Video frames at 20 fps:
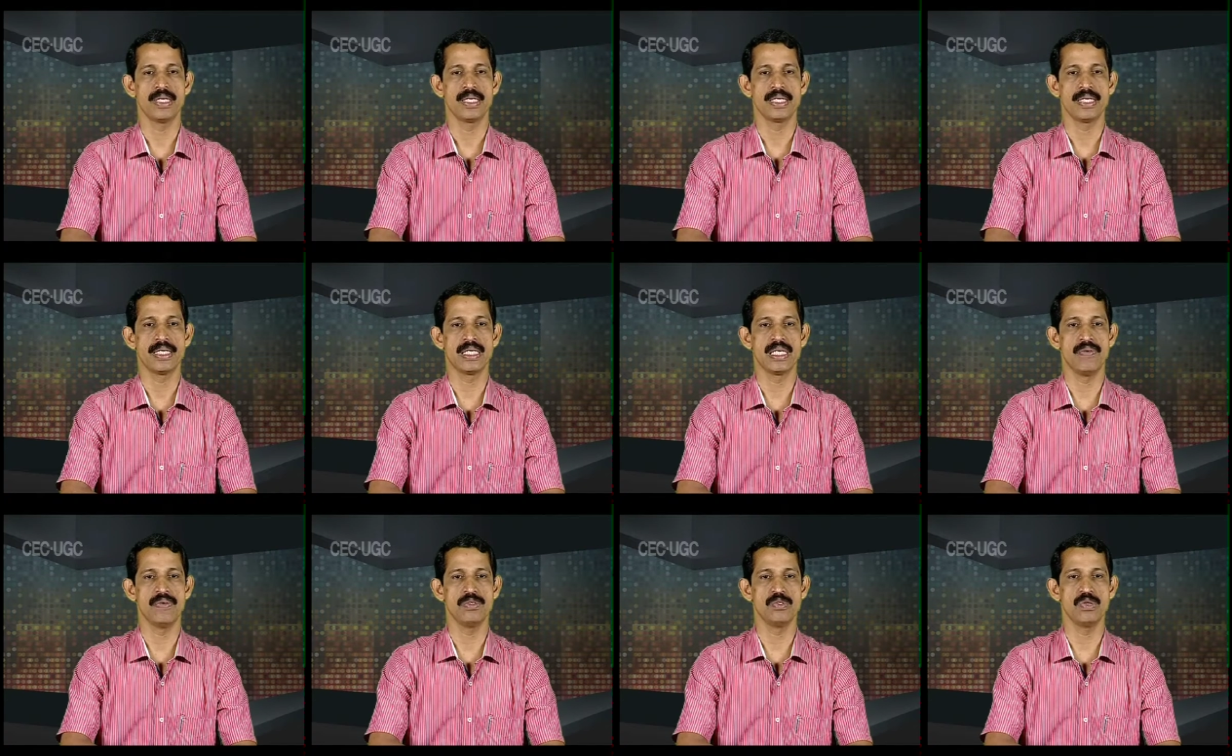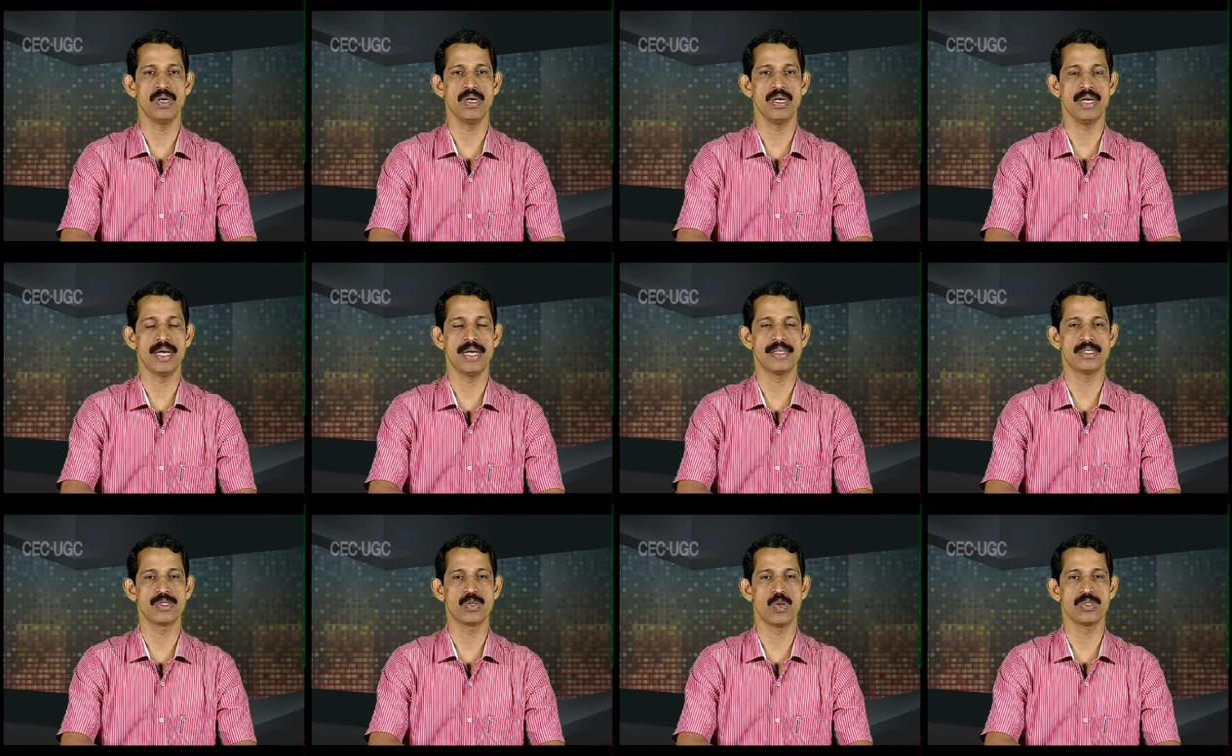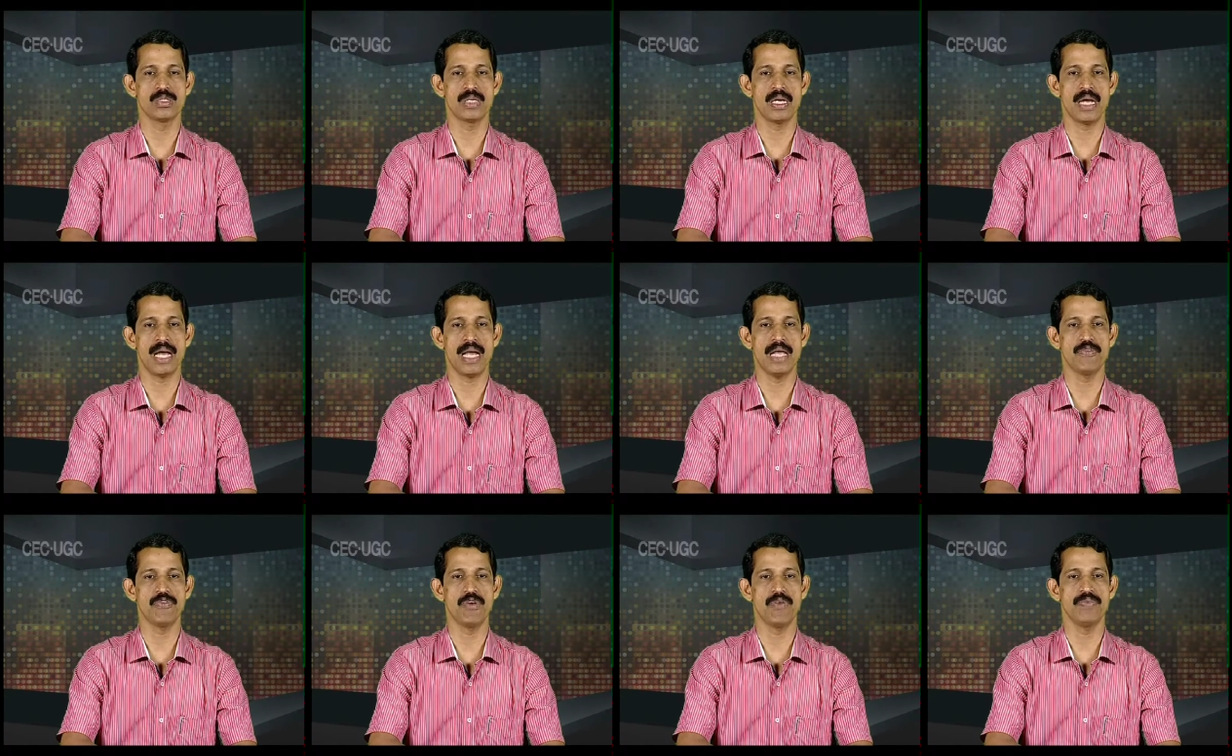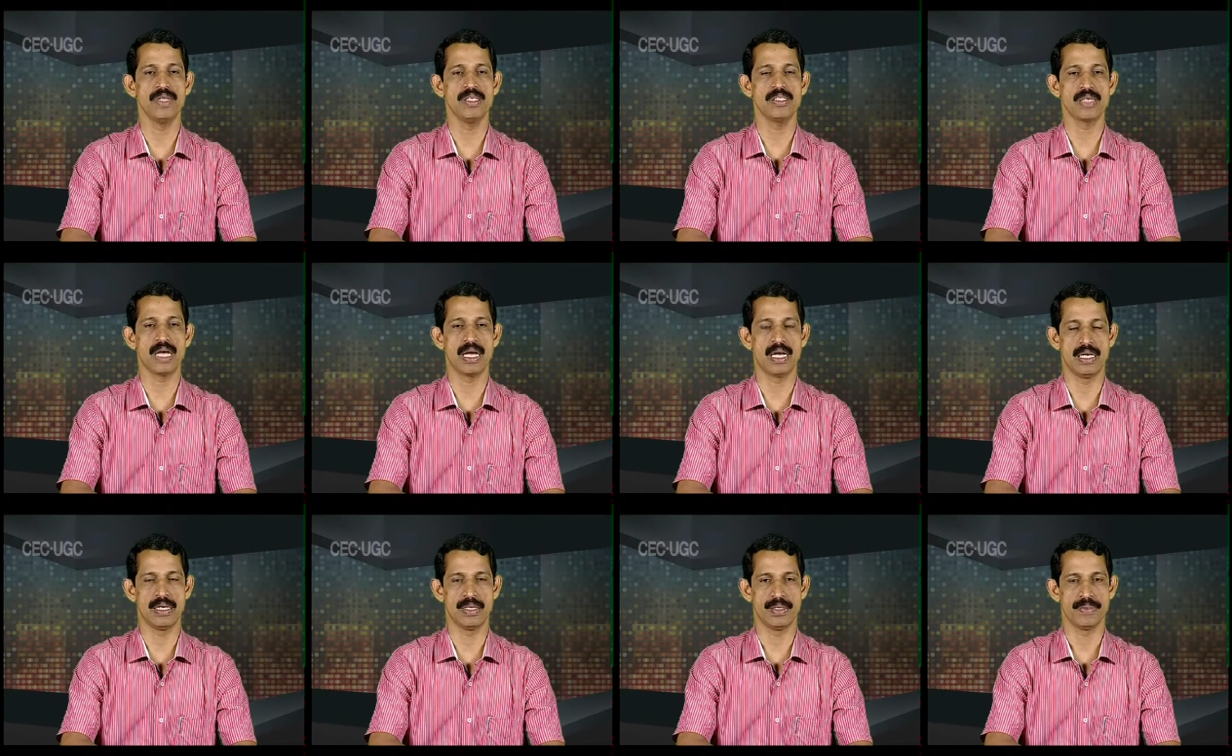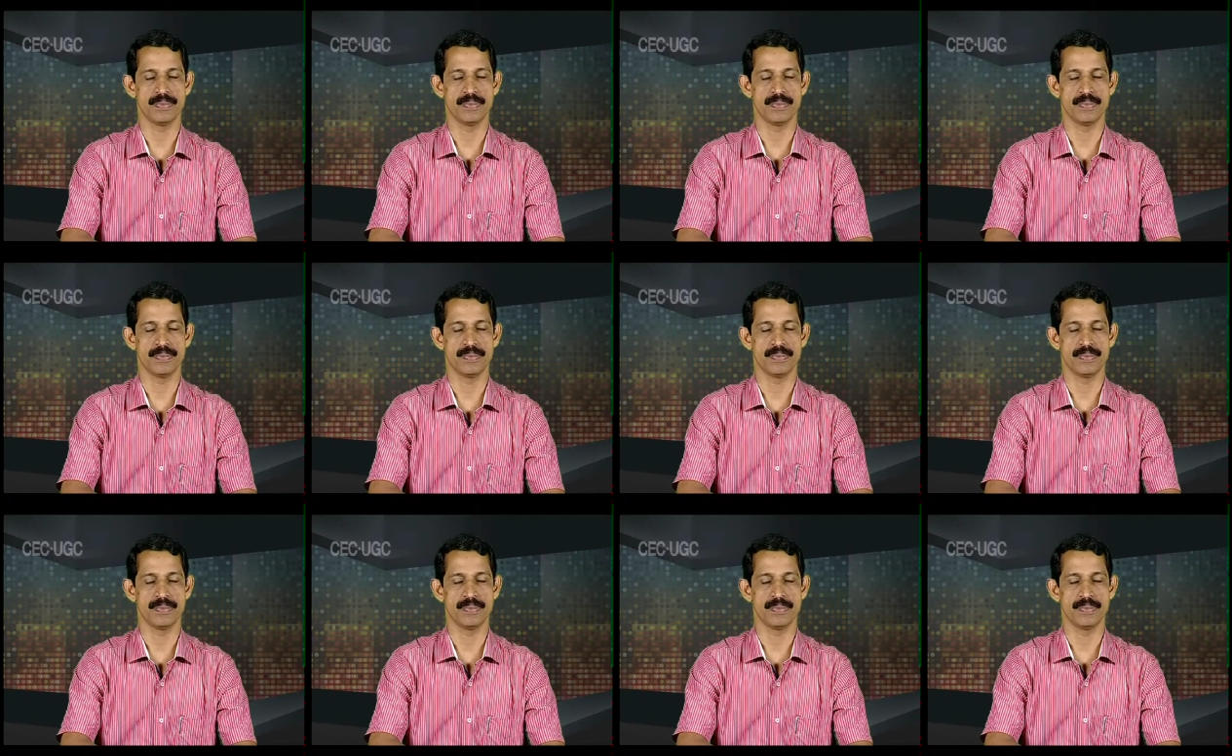individual and social life of the child.